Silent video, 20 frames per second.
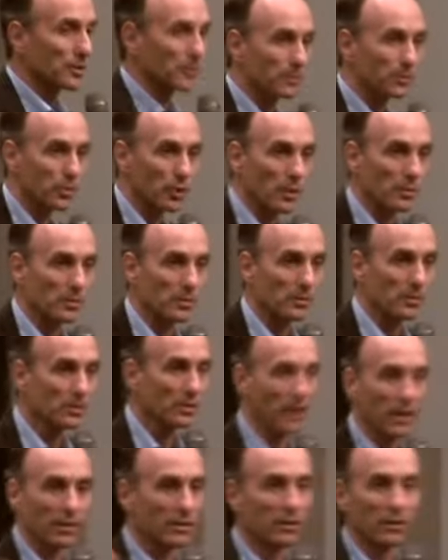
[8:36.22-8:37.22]
Shiv Chopra
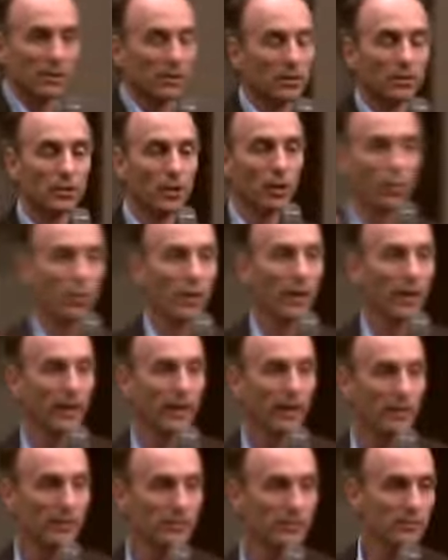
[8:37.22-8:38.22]
said, No
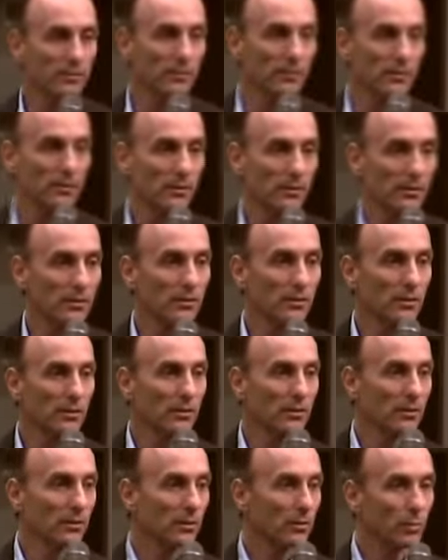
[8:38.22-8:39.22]
way.
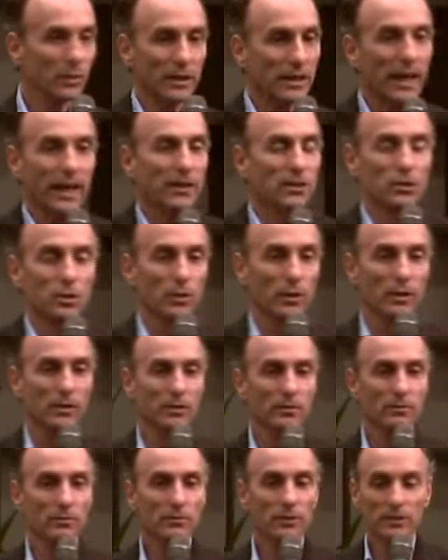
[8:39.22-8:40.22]
We can't do
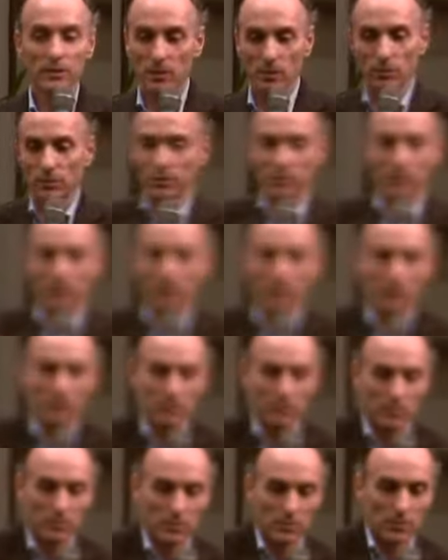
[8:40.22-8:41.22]
it said, the,
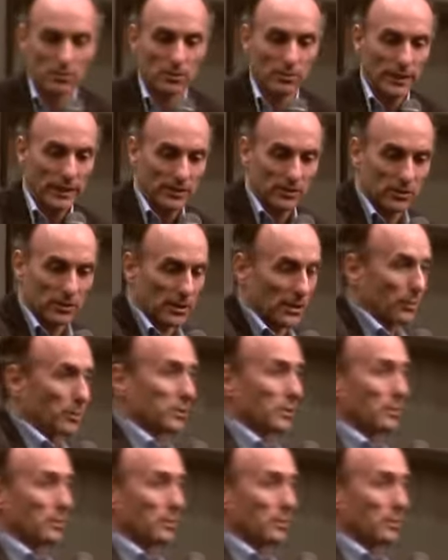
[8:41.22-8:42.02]
the director said,